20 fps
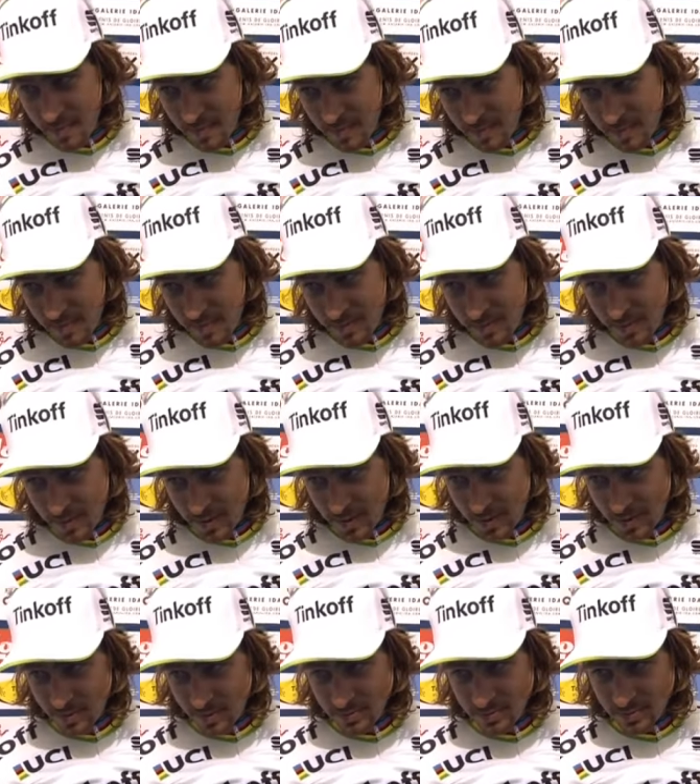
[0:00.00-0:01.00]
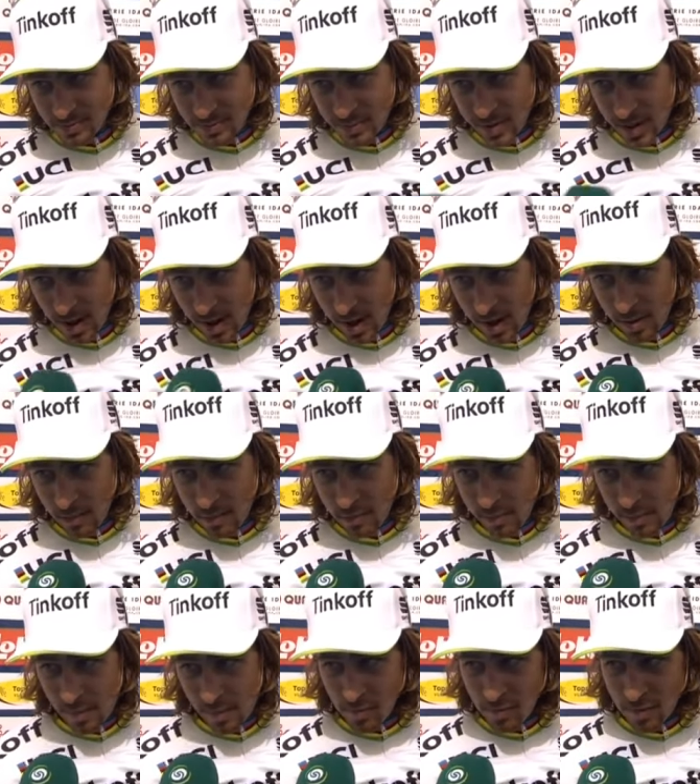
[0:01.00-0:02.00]
Poulidor, the French guy. Yeah?
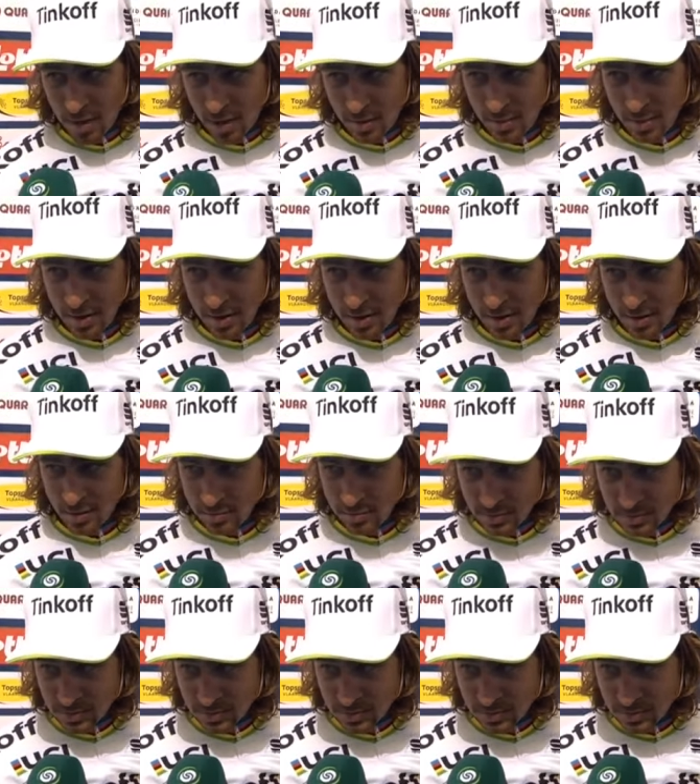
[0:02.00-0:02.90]
How many?